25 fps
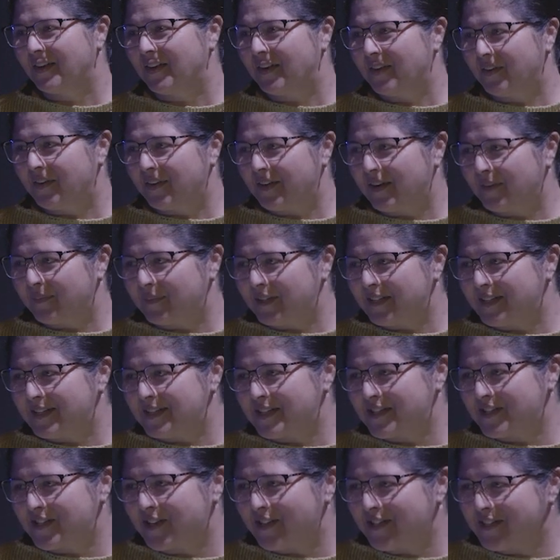All right, I'm going to
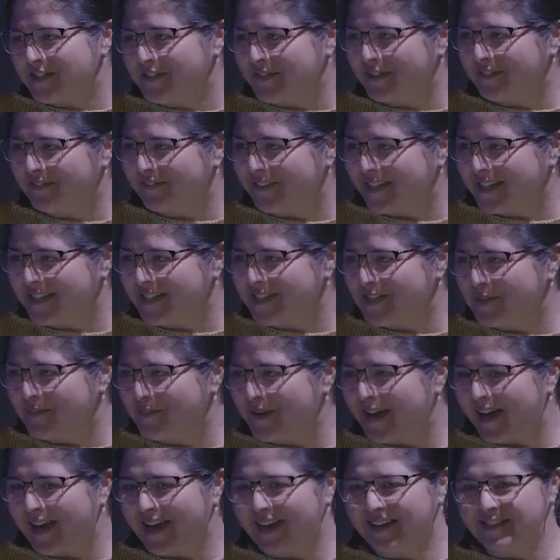start to invite you
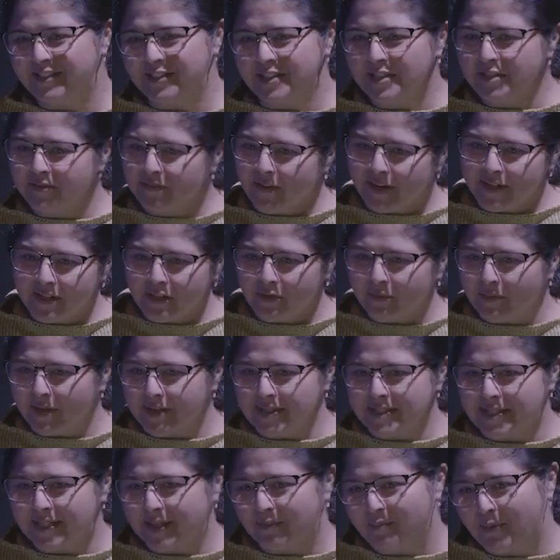back. Just find a
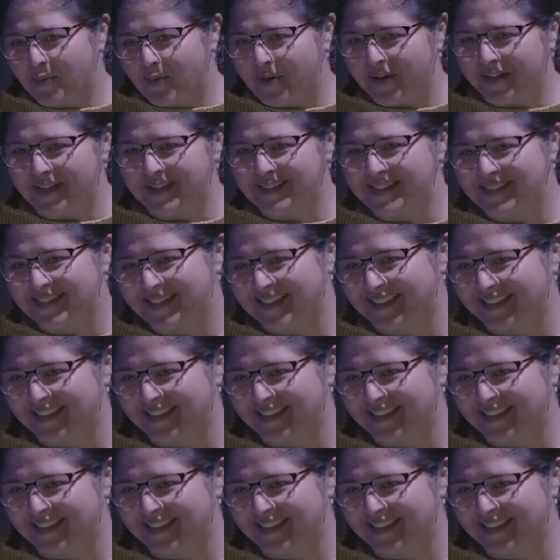resting point